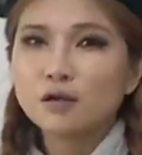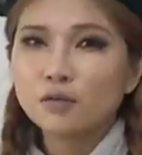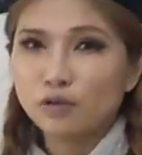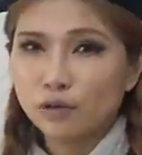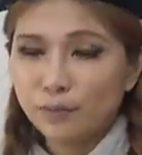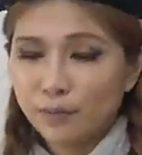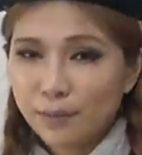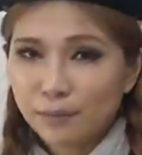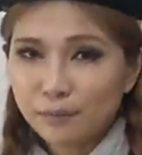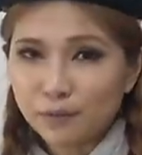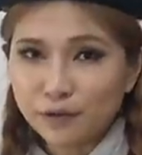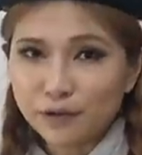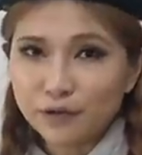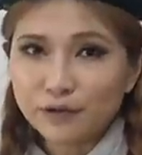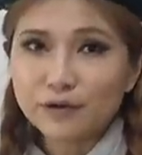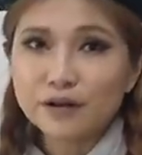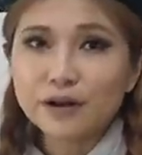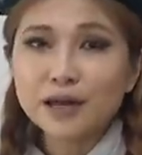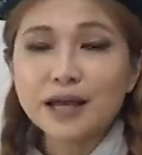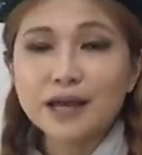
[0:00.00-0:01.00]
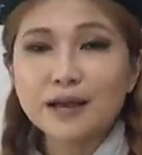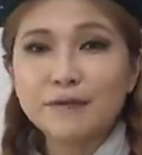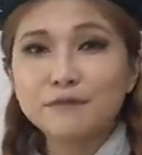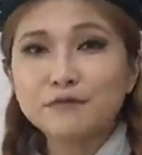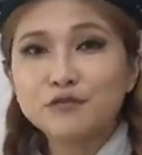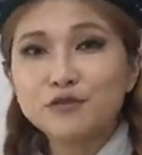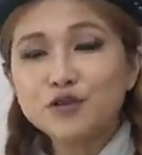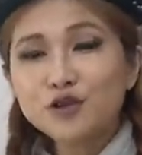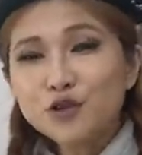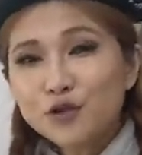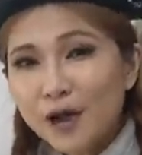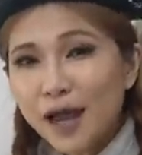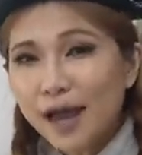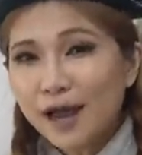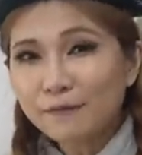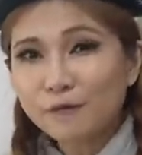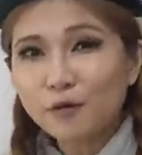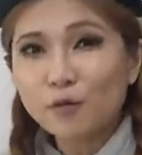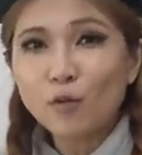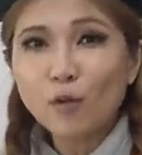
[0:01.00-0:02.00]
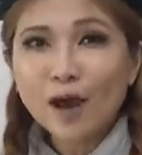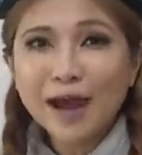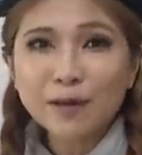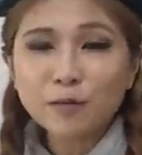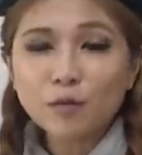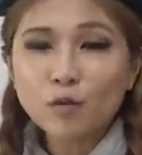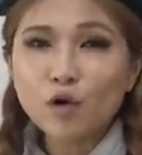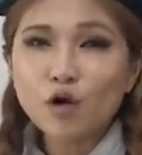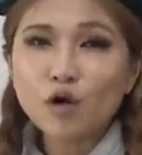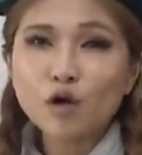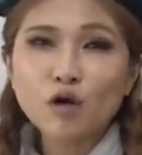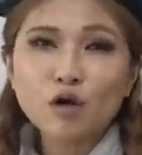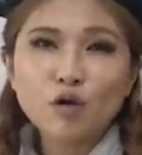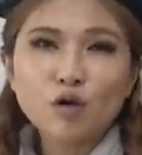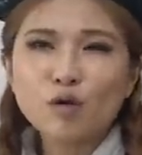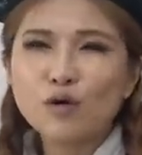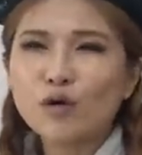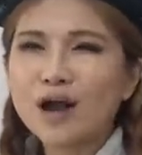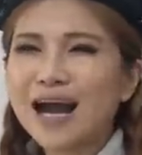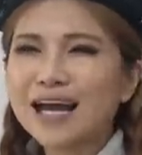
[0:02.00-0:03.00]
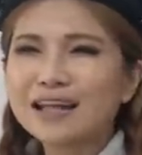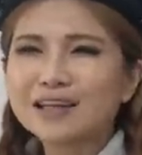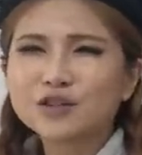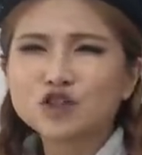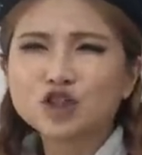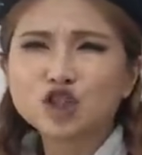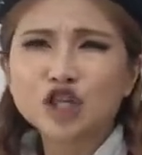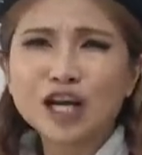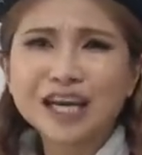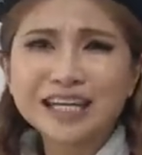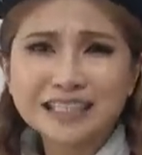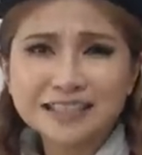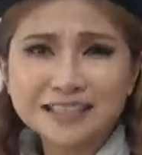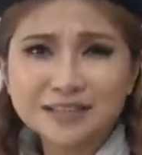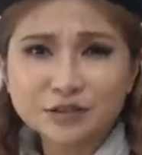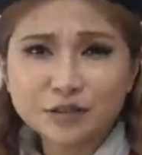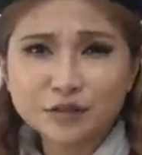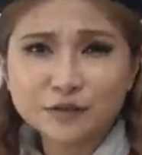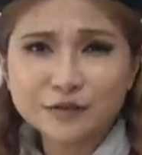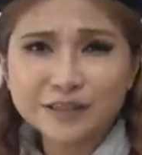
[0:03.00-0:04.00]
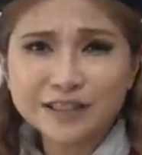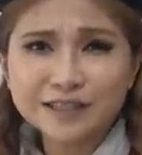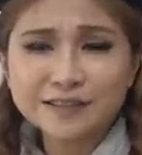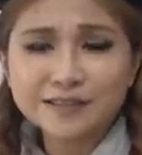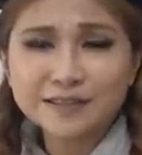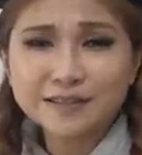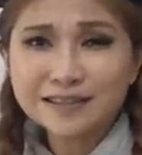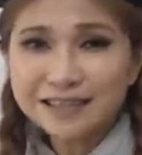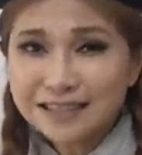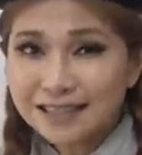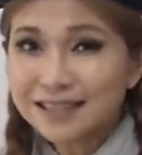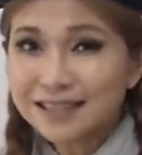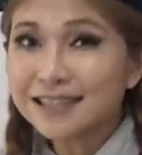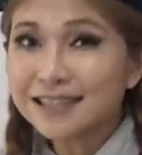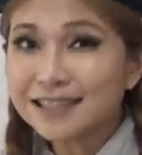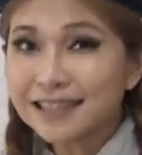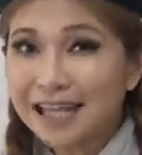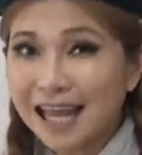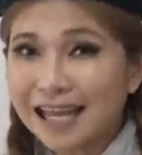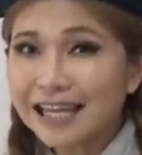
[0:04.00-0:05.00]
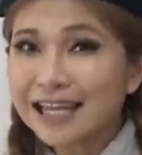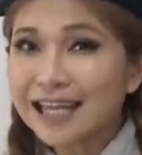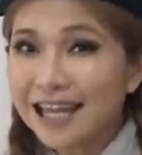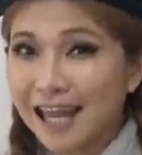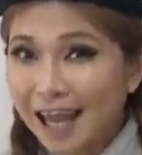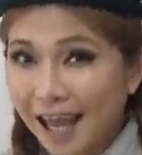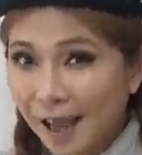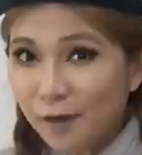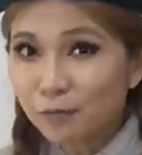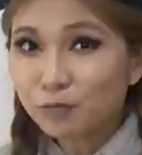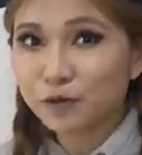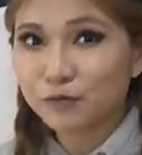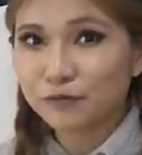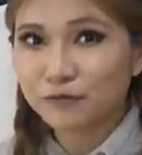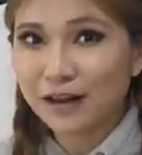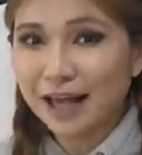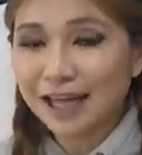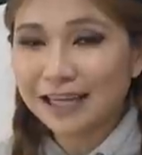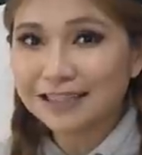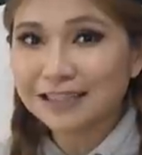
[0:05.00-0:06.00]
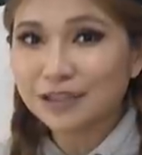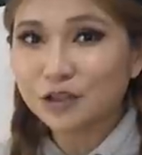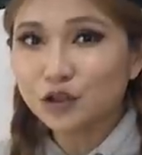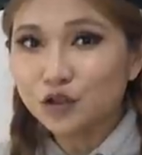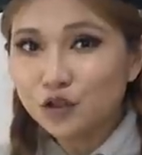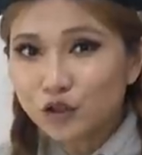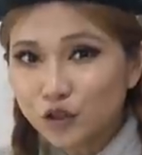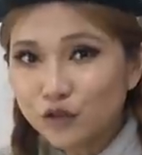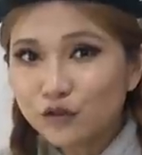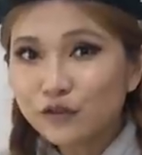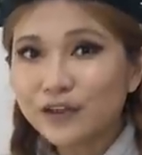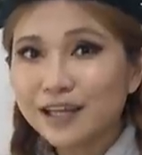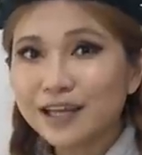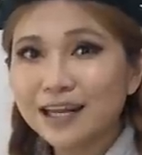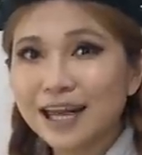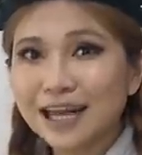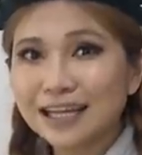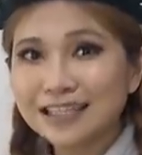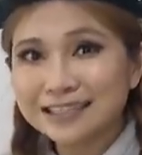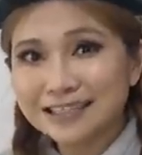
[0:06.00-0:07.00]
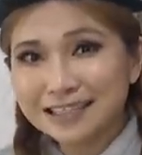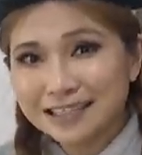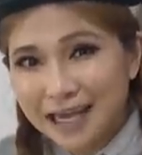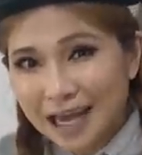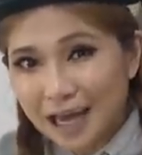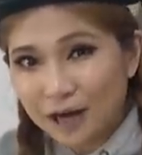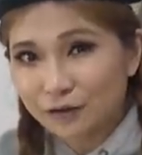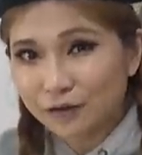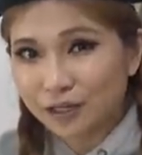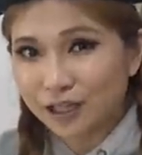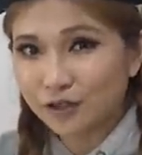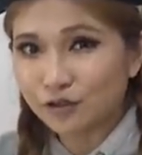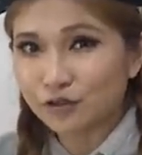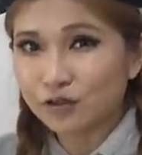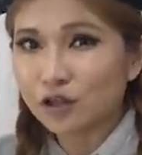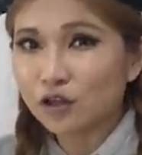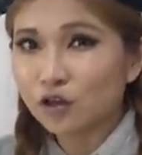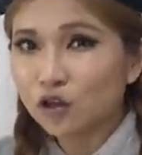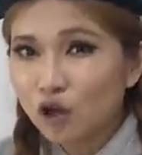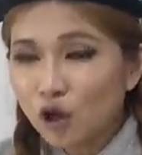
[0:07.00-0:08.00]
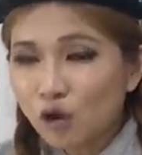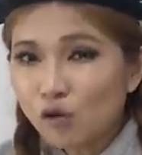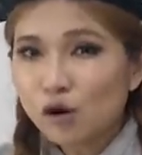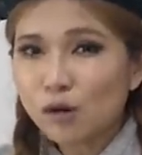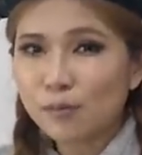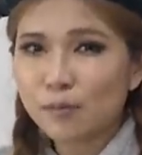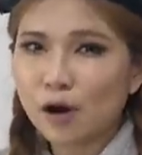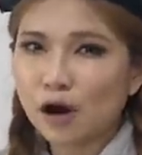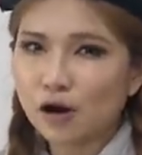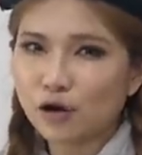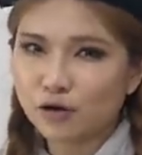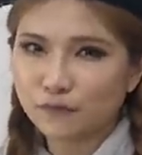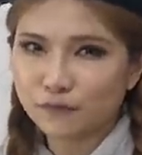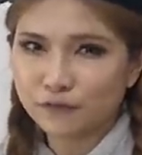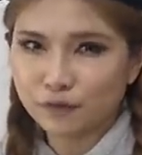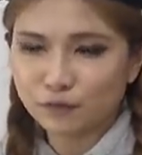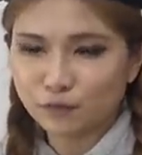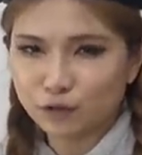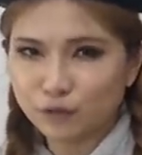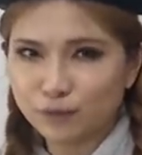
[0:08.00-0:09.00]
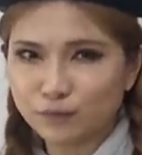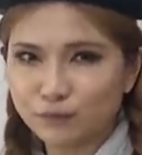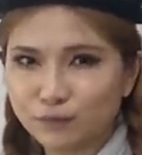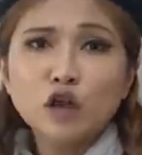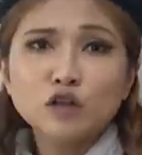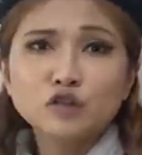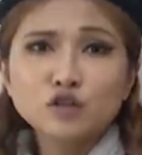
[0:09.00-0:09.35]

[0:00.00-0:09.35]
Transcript: Remember, if you have a white wall or other shiny surface that can reflect the UV light down into the lower part of the room.